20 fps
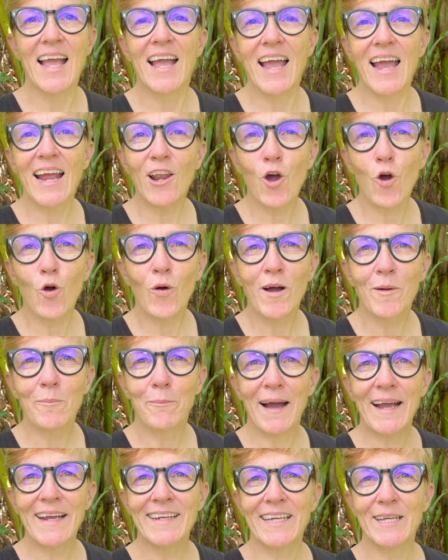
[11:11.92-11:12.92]
Hello,
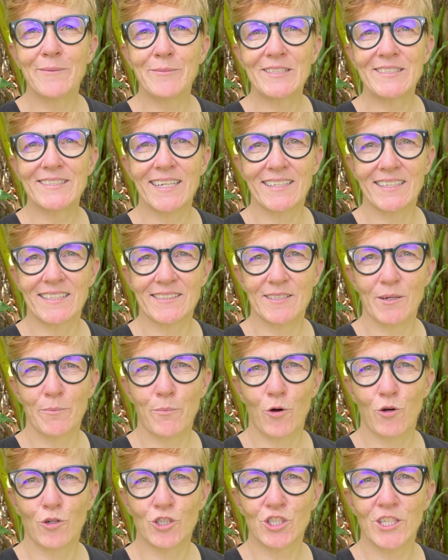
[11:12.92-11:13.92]
my name is Anita
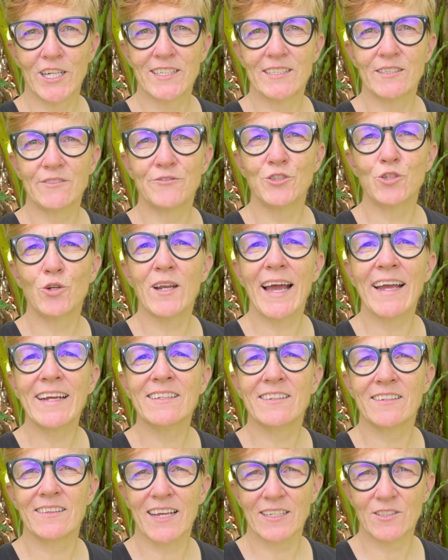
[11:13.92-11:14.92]
Posch, and if you
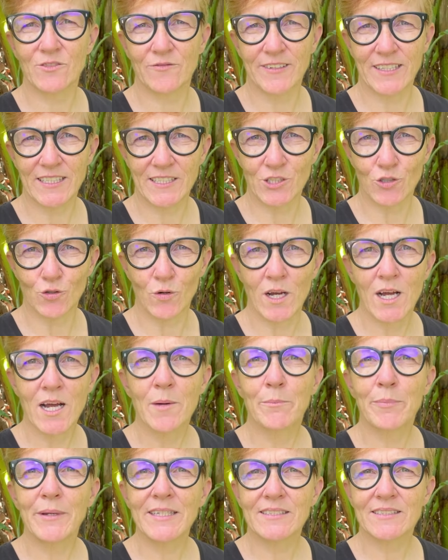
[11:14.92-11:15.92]
liked that video,
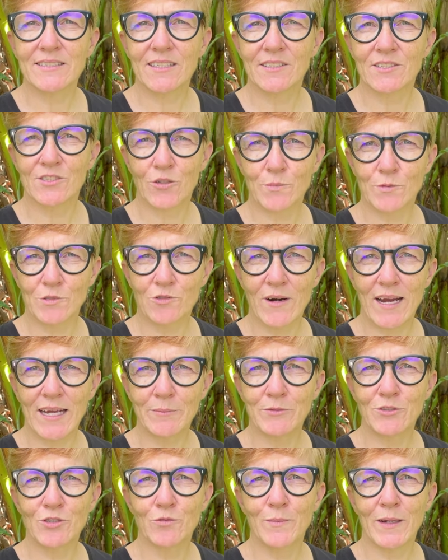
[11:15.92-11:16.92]
please
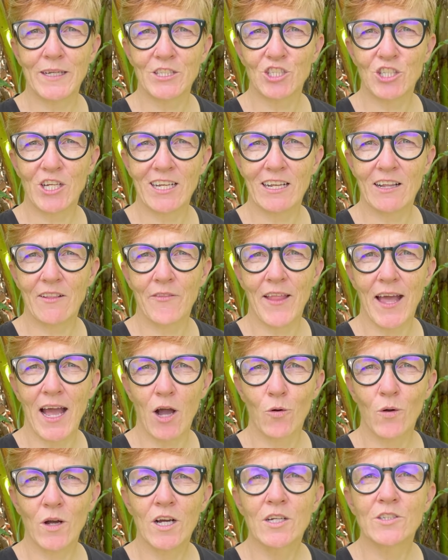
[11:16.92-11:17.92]
subscribe to my channel
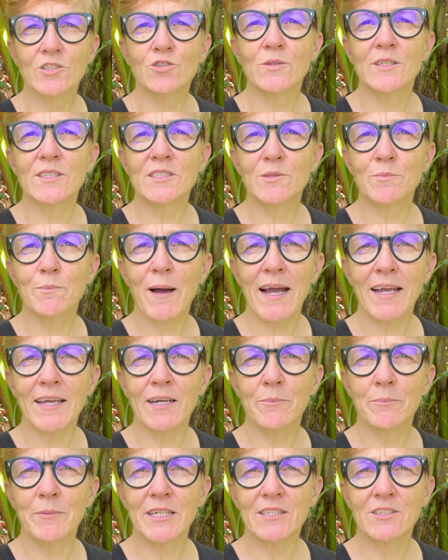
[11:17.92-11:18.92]
now to
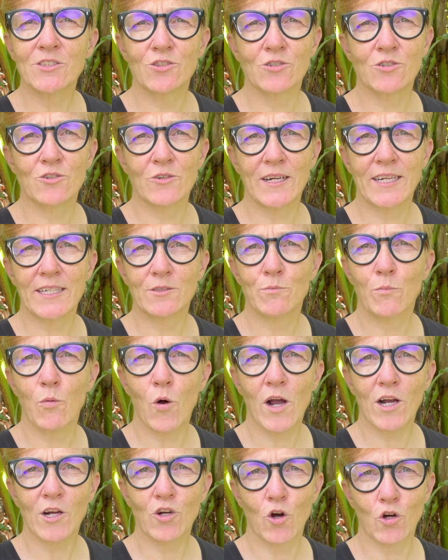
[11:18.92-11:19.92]
inspire me to create
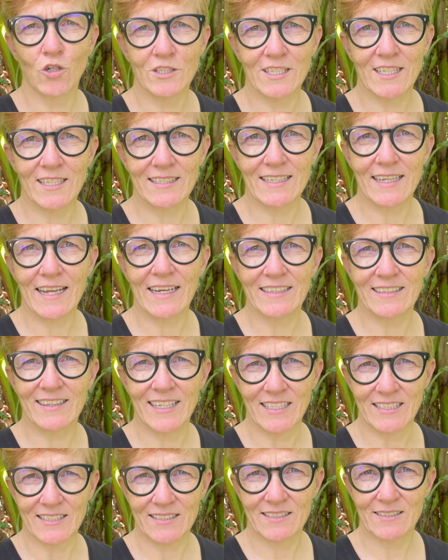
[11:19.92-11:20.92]
more content like
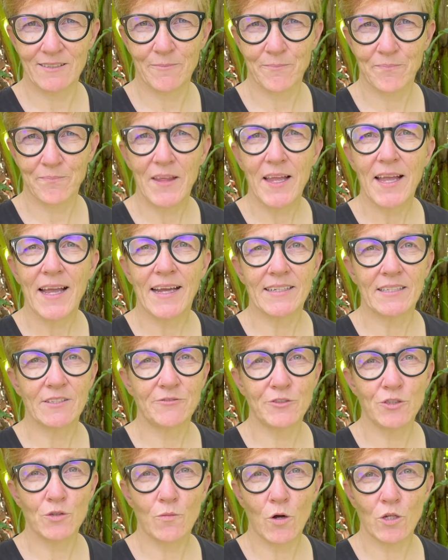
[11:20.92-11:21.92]
this. And
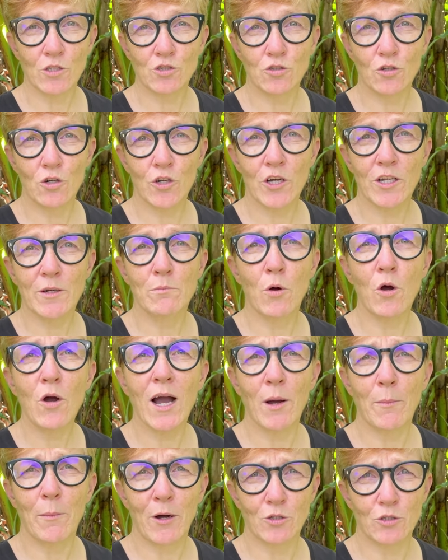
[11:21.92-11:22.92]
if you want to learn
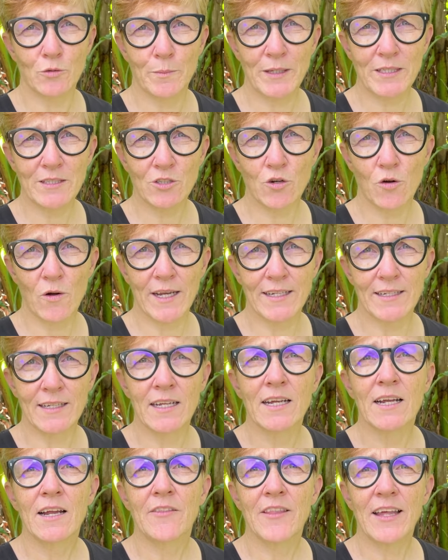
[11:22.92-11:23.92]
more about Bitcoin,
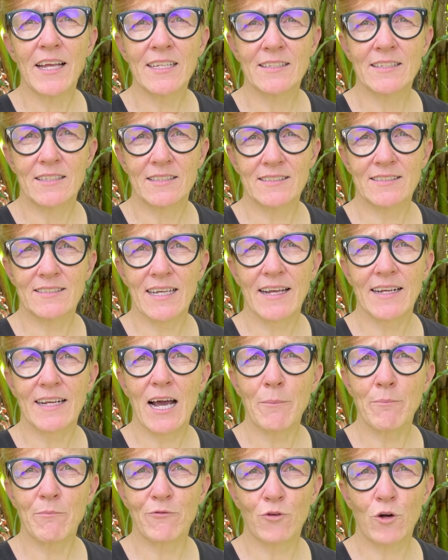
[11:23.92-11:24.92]
then sign
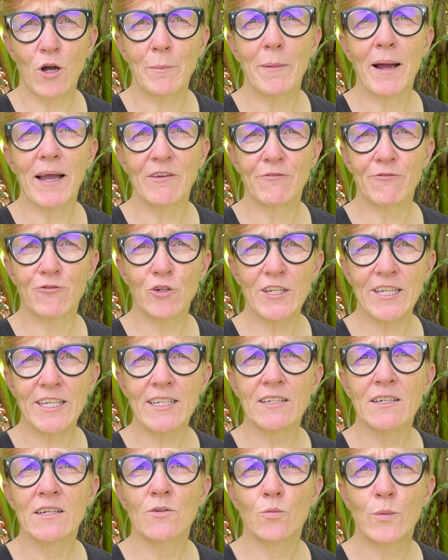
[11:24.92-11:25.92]
up for my free
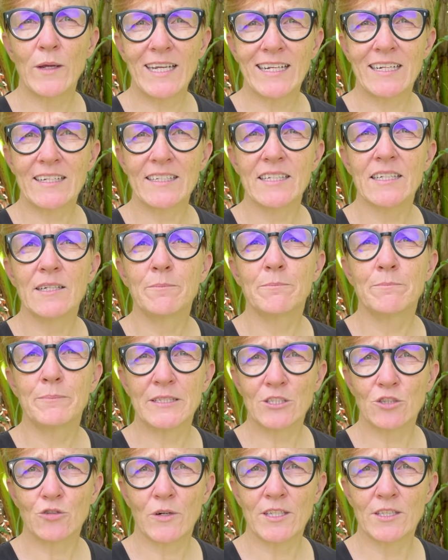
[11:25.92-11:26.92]
weekly
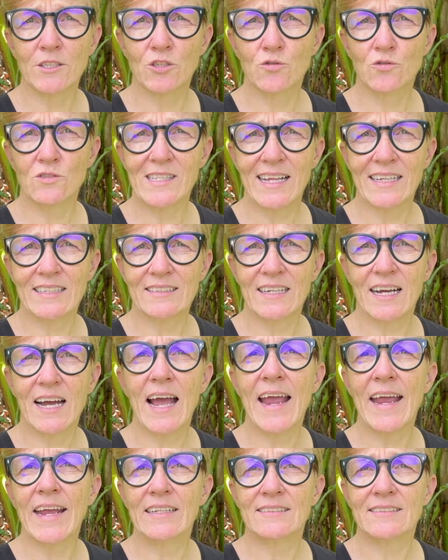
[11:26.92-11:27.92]
Bitcoin newsletter
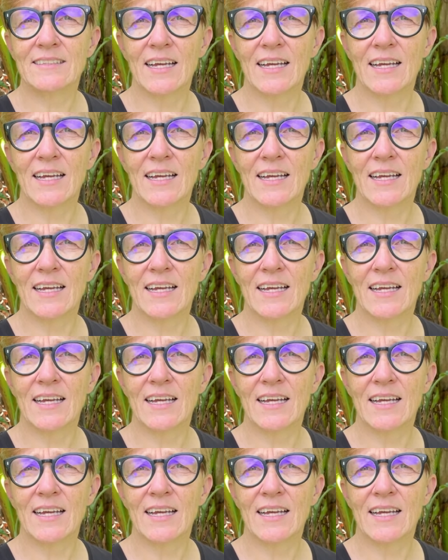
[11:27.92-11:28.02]
at